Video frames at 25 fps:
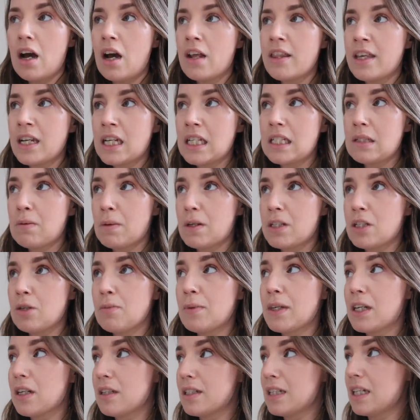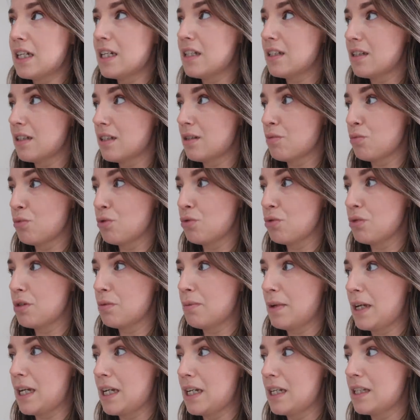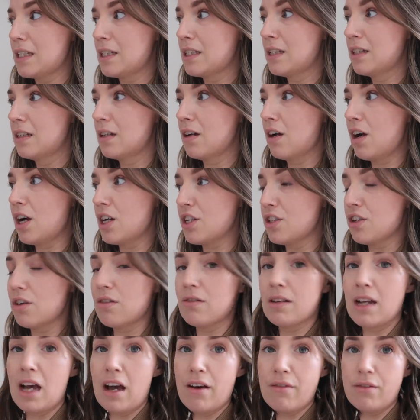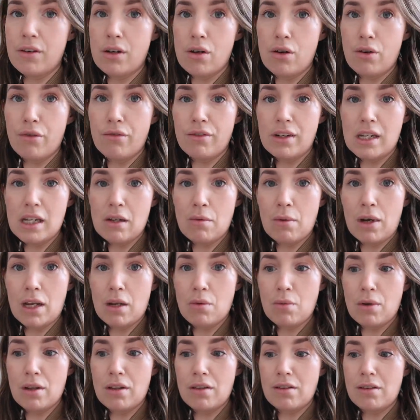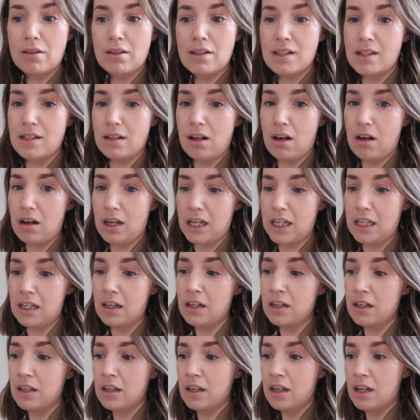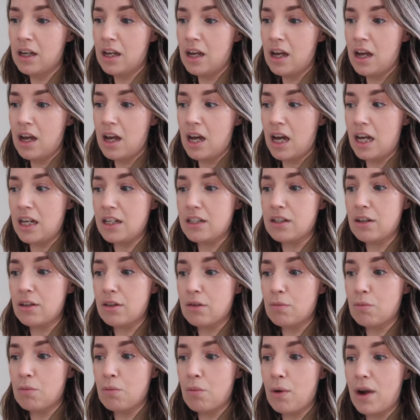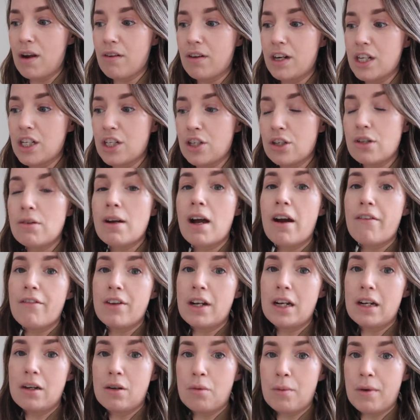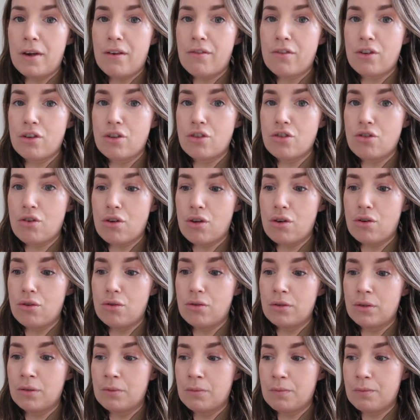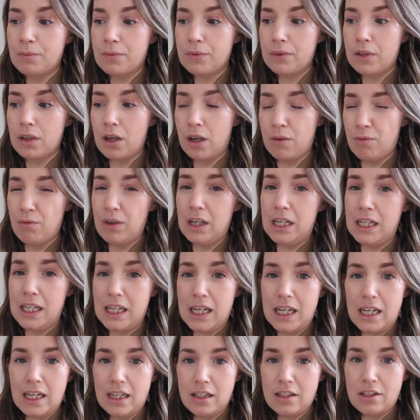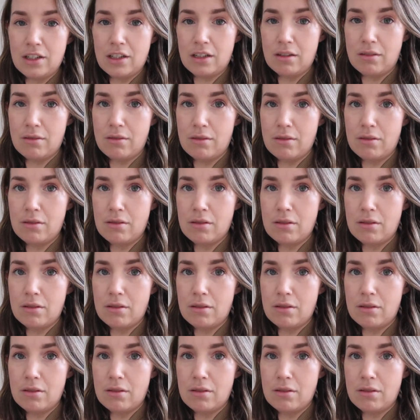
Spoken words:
I think especially because it is a small space, I don't have a lot of leeway with design. And so where I do have a little bit of control, I'm really keen to